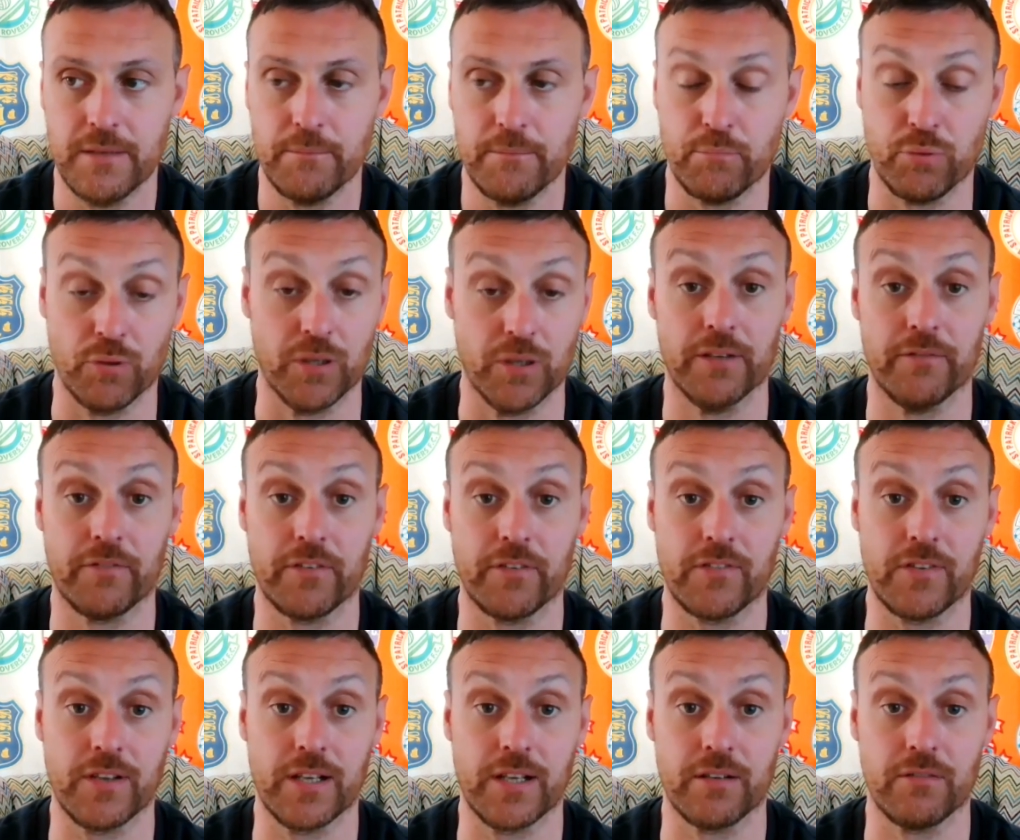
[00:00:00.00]
brilliant
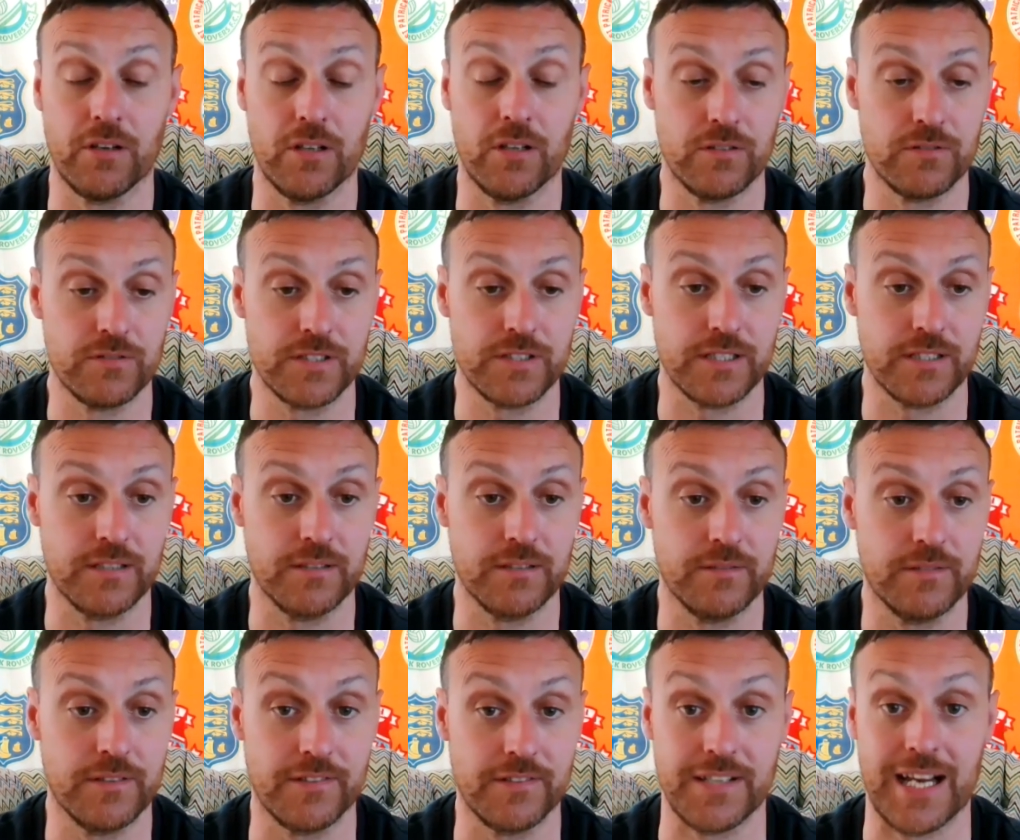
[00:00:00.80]
for Sligo Rovers
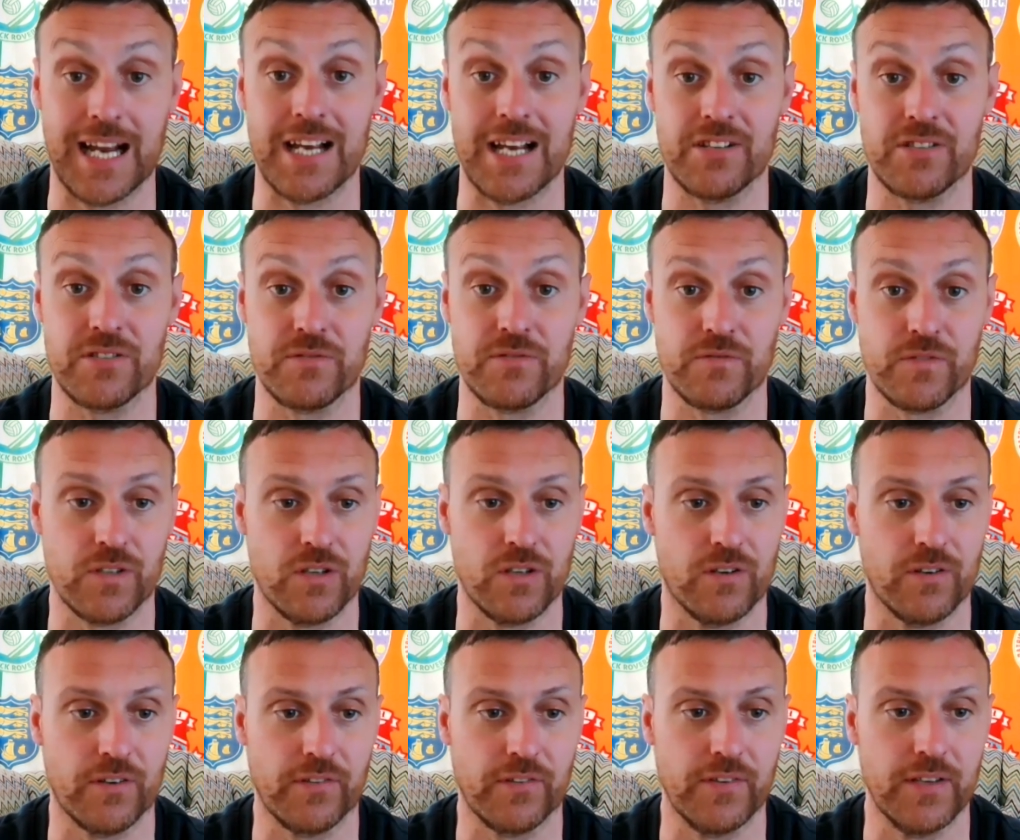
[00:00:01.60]
and disastrous for
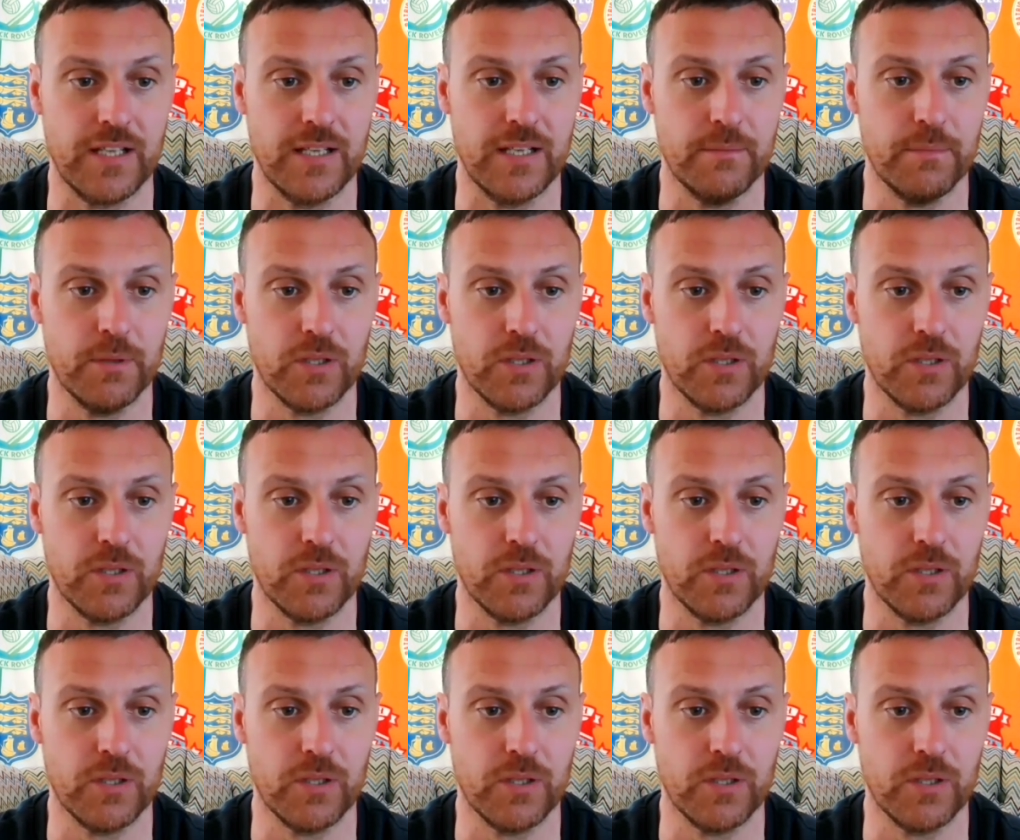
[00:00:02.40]
Cork City.